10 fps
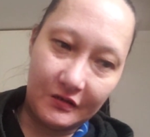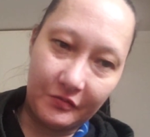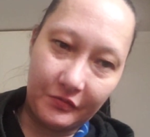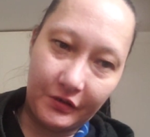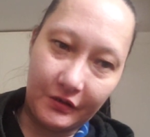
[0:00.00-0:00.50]

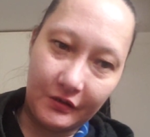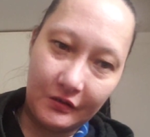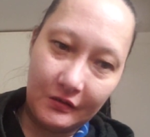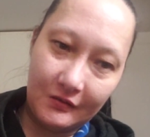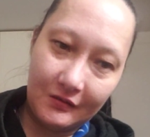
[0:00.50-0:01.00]
I'm like,
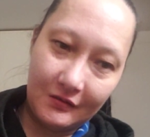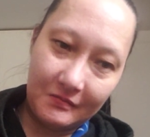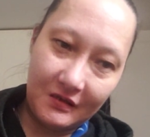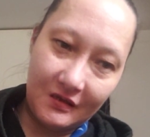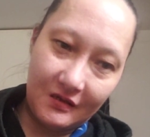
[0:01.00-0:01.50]

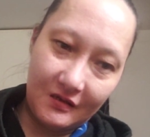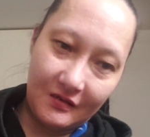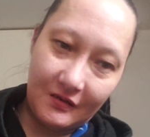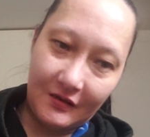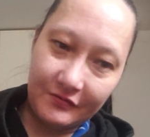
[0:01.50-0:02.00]

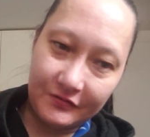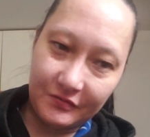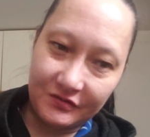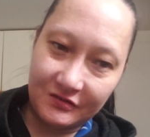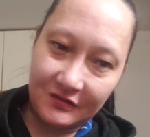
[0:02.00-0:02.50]
man, I have so
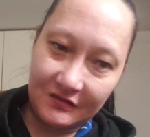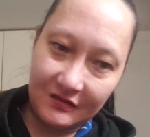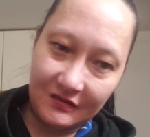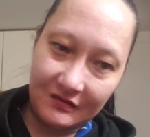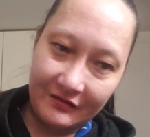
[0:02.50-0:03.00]
much
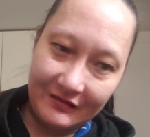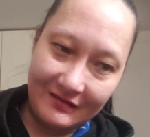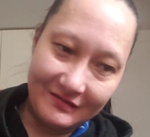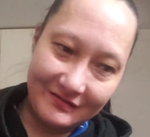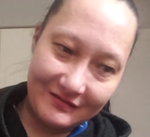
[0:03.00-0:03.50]
cooking and
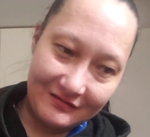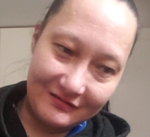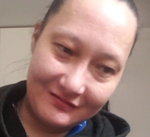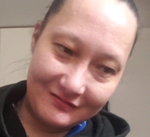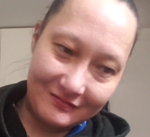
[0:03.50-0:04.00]
cleaning to do